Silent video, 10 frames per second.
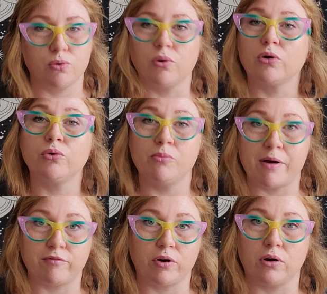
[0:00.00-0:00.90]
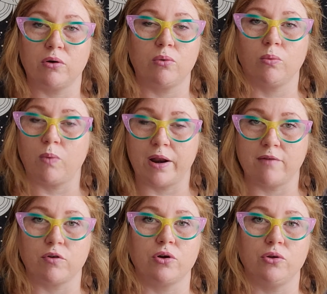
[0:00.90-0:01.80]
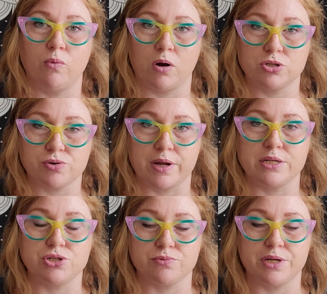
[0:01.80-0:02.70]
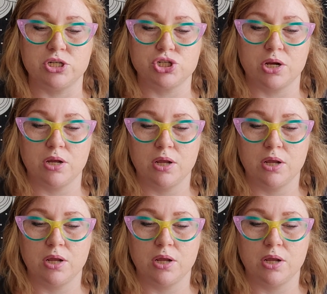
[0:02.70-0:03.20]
or whomever or whatever you are trying to reach.